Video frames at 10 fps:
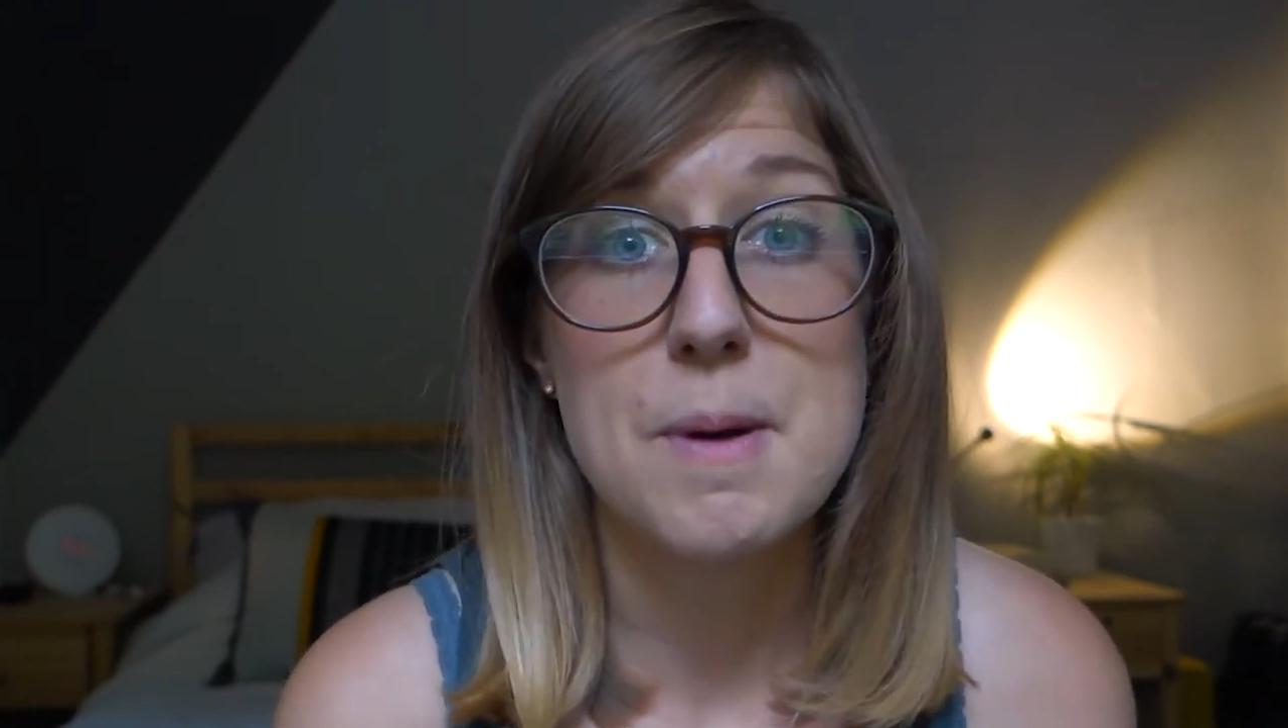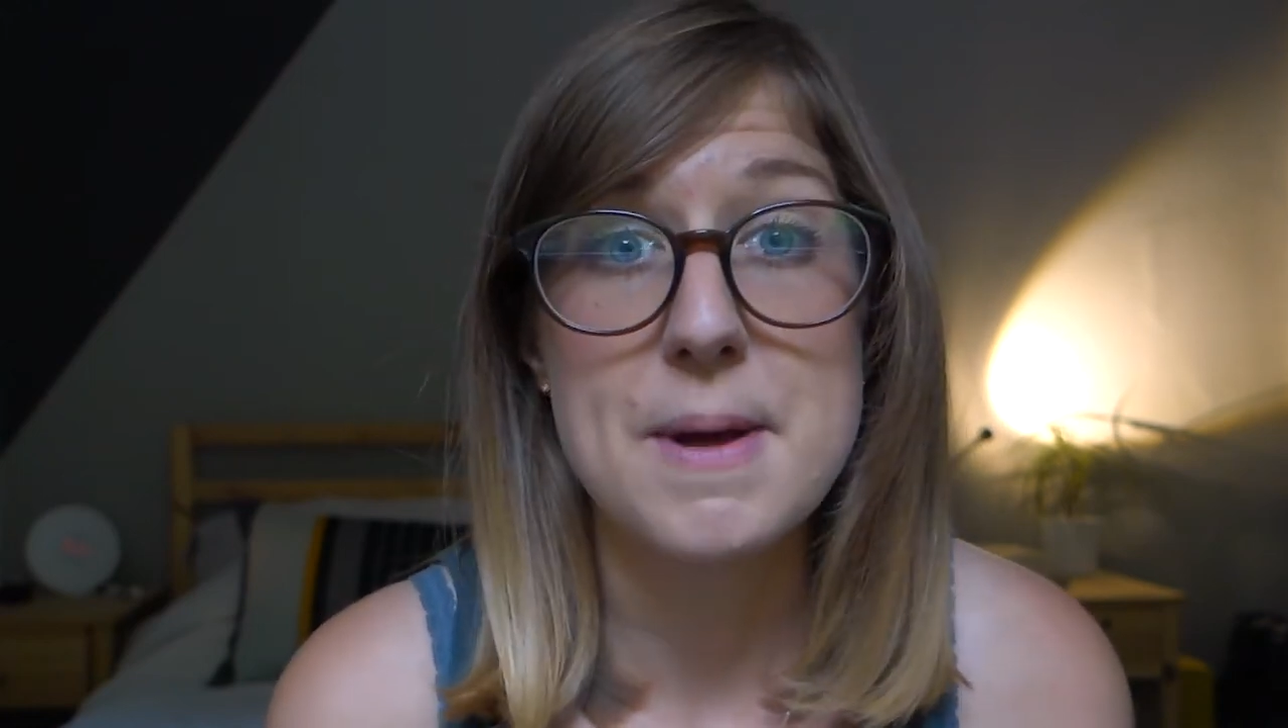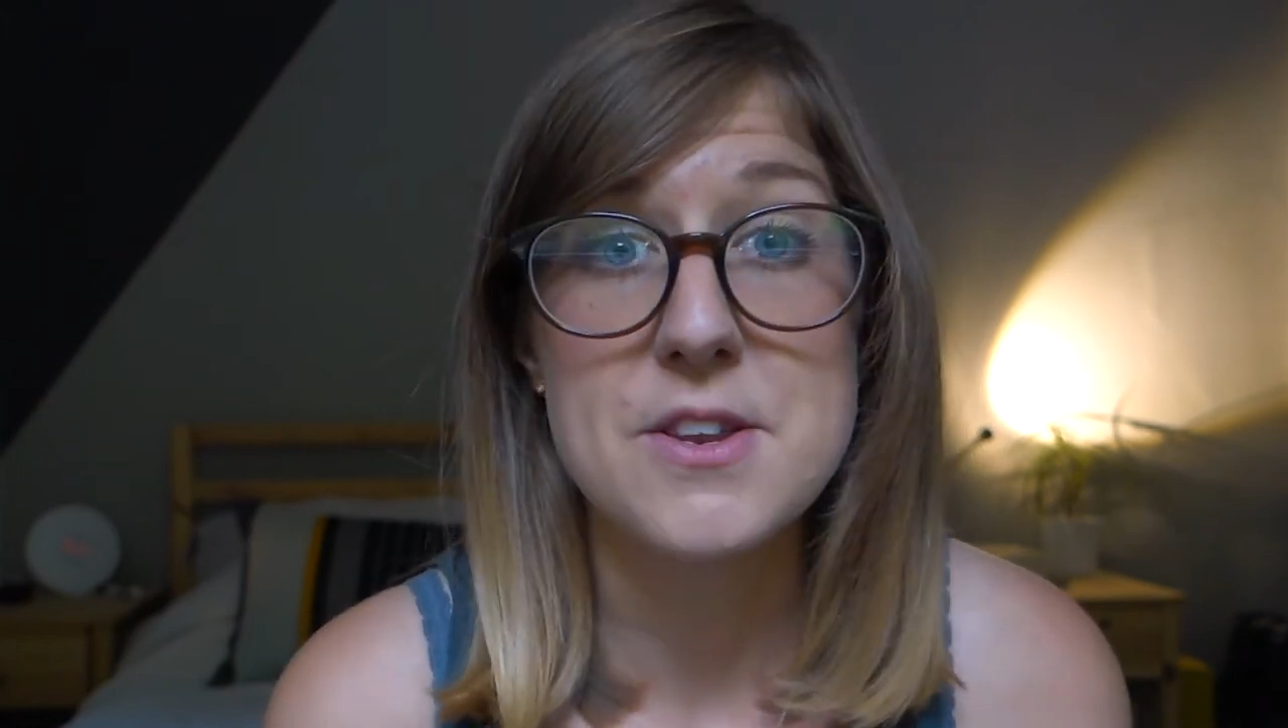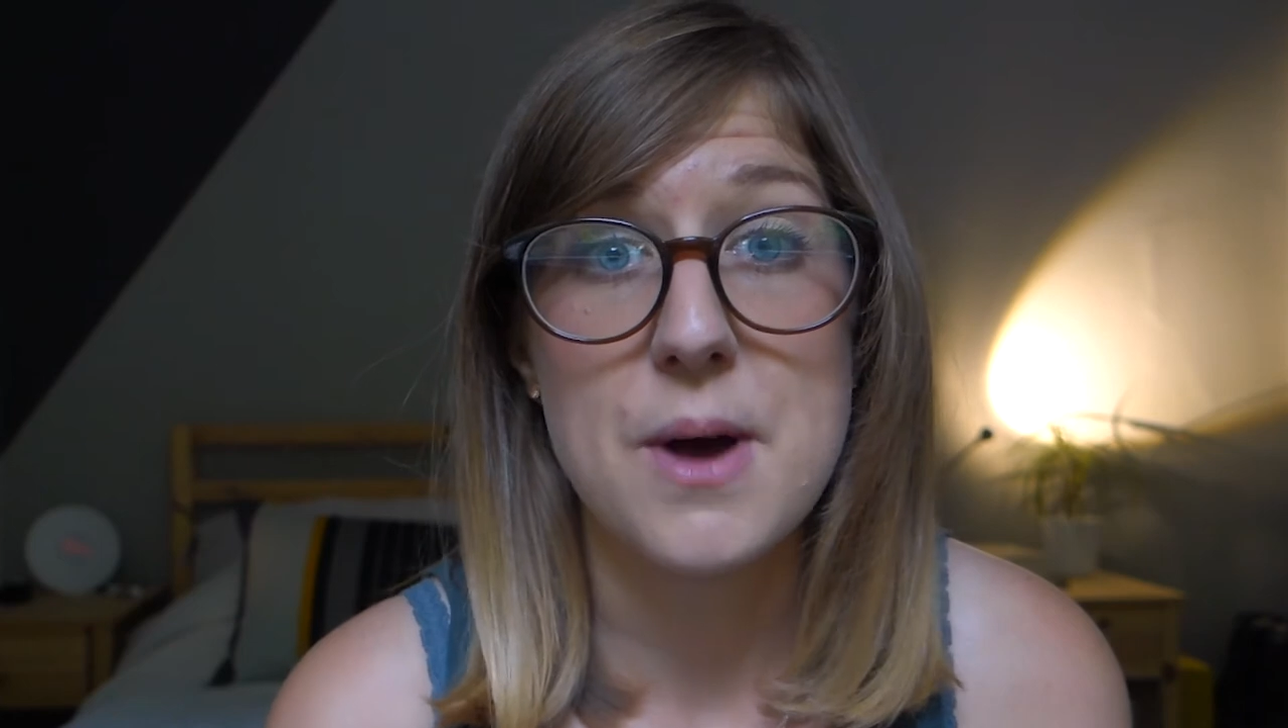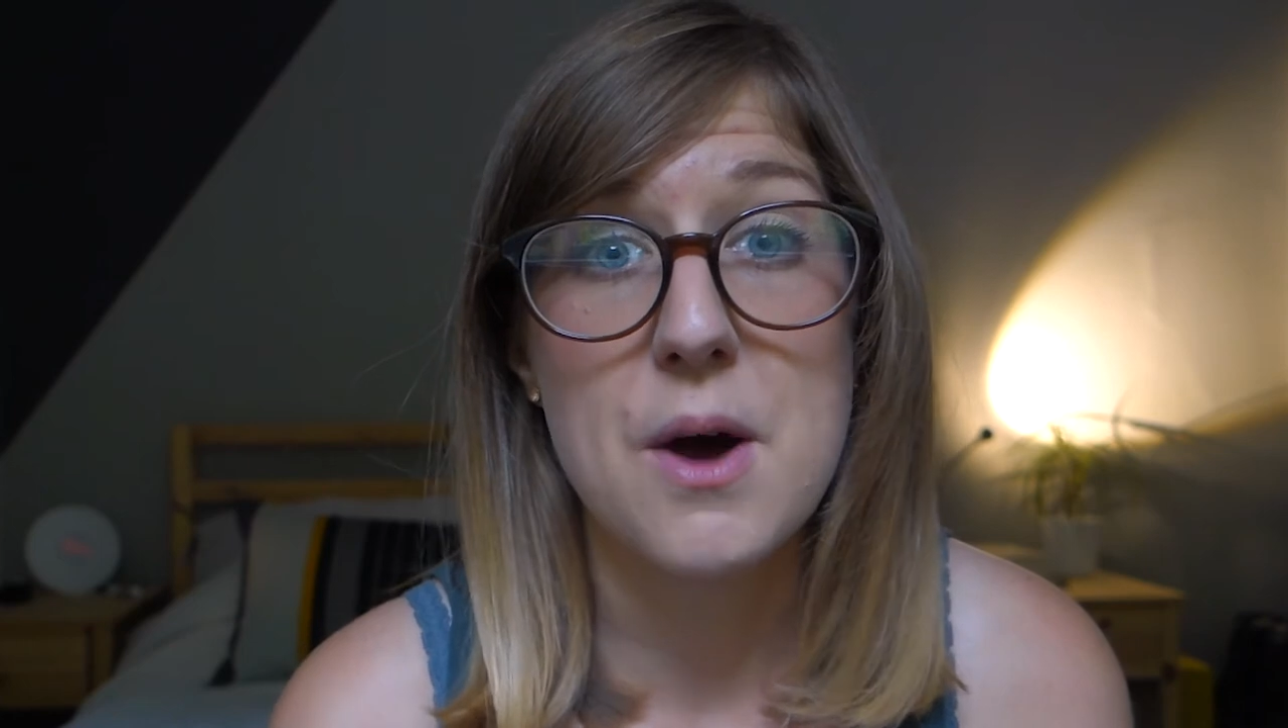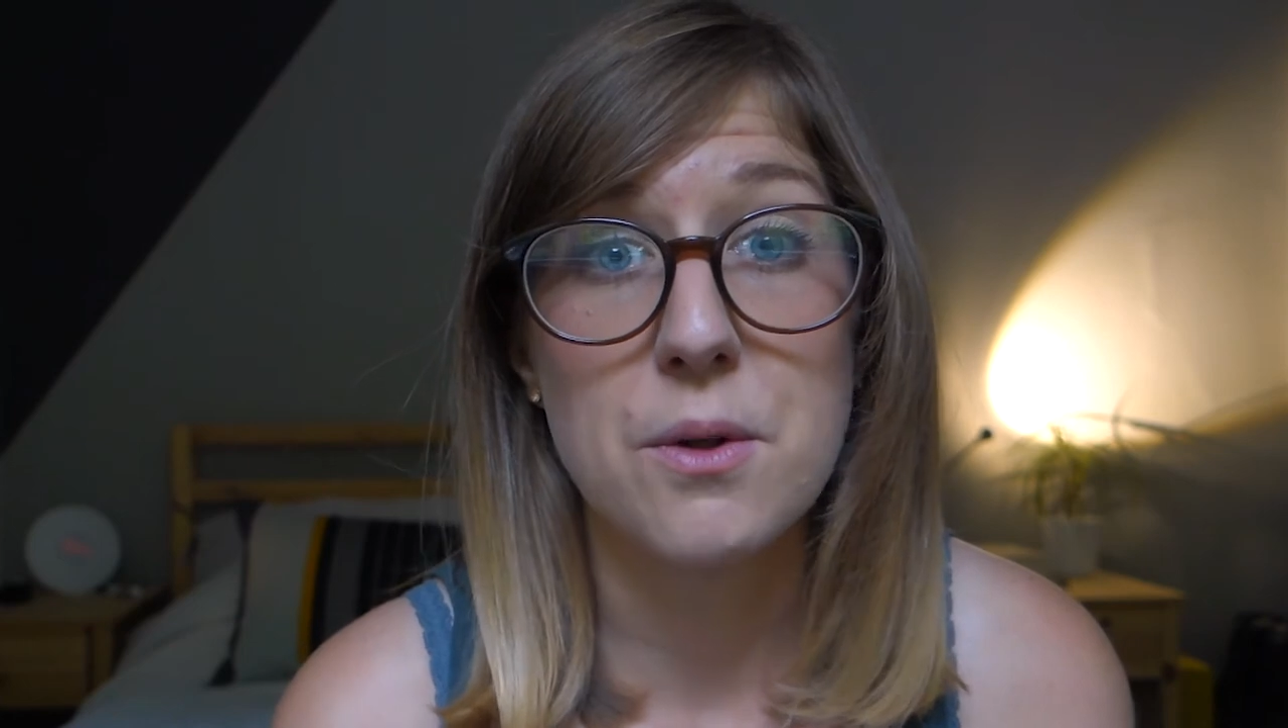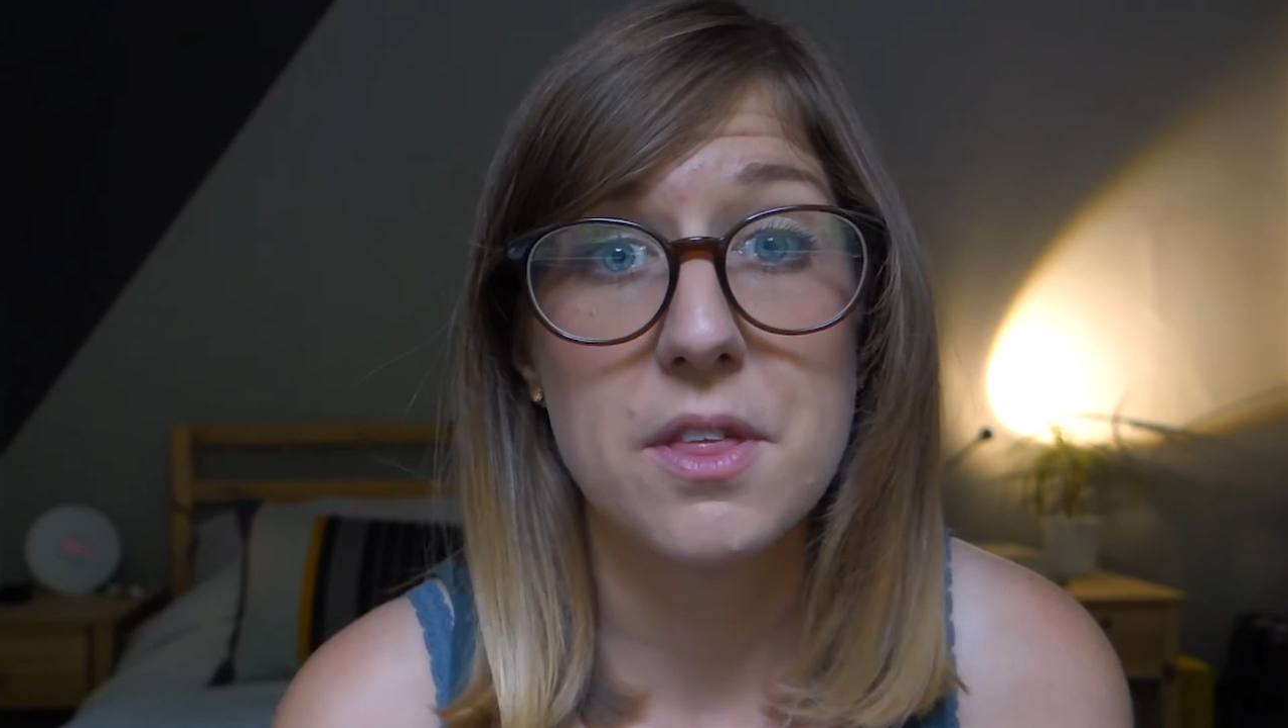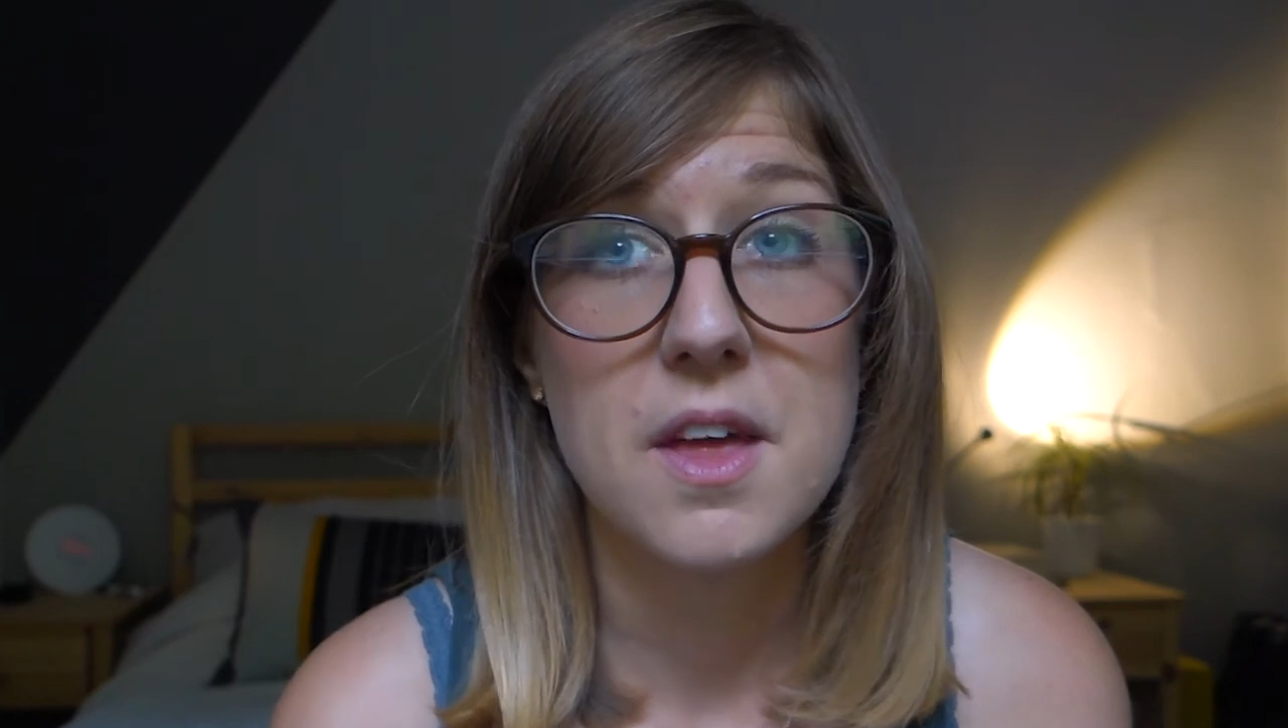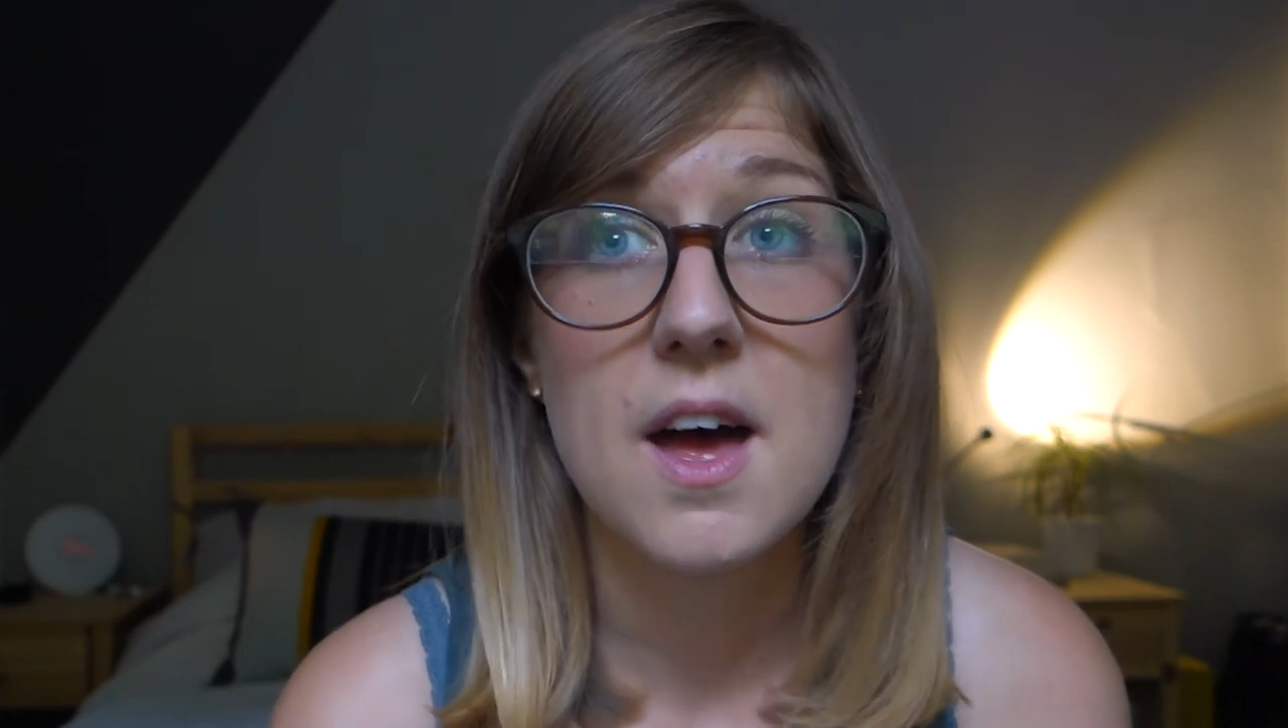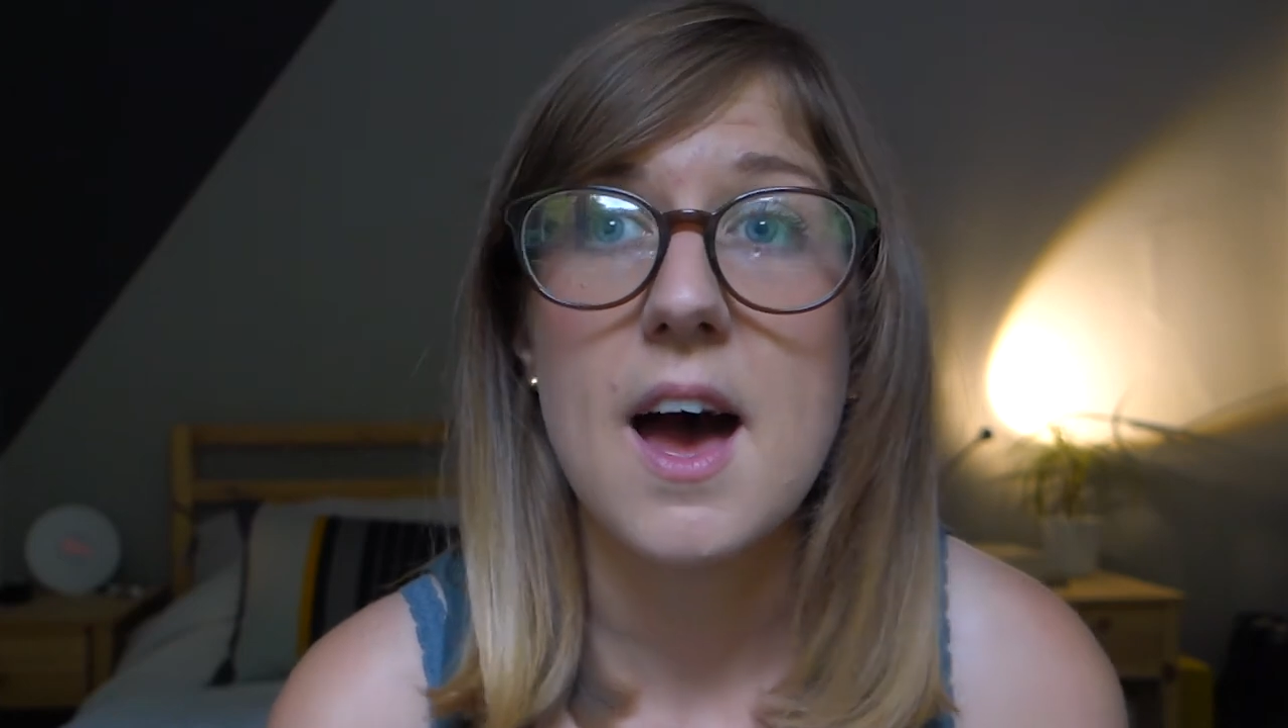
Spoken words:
mental health.